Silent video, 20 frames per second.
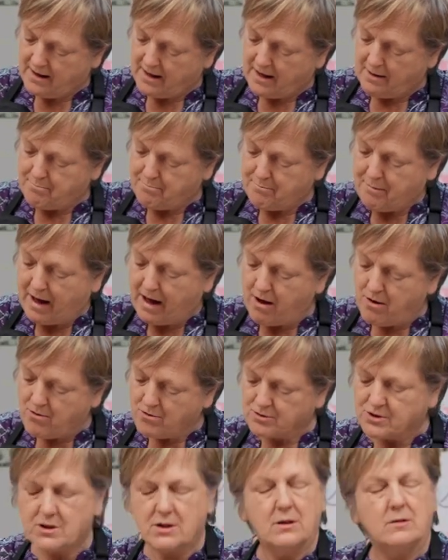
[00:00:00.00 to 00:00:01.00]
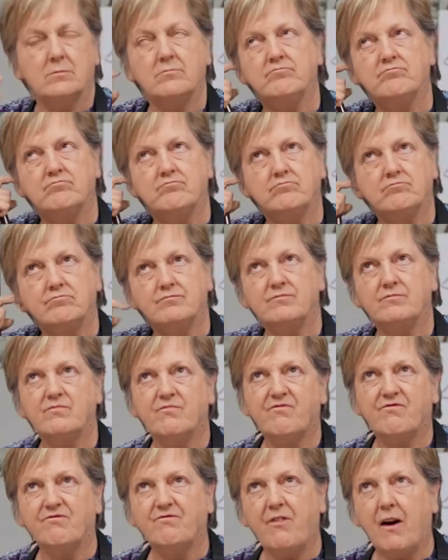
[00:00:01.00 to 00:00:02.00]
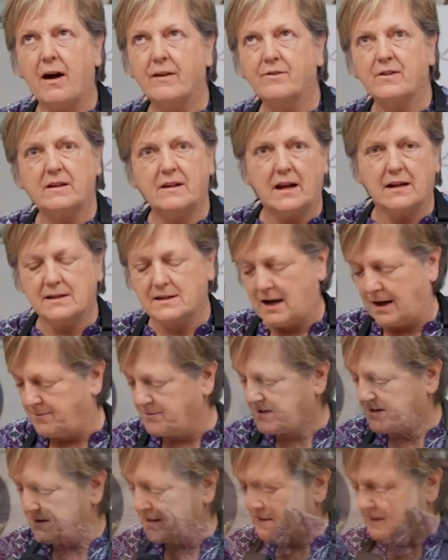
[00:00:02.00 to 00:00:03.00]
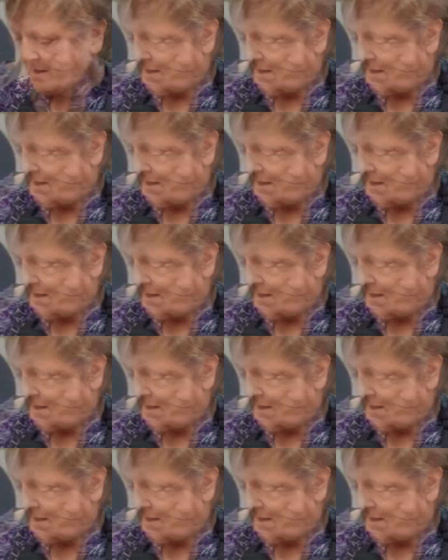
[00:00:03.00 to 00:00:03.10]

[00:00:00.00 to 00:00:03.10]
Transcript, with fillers: about 5 to 10 times.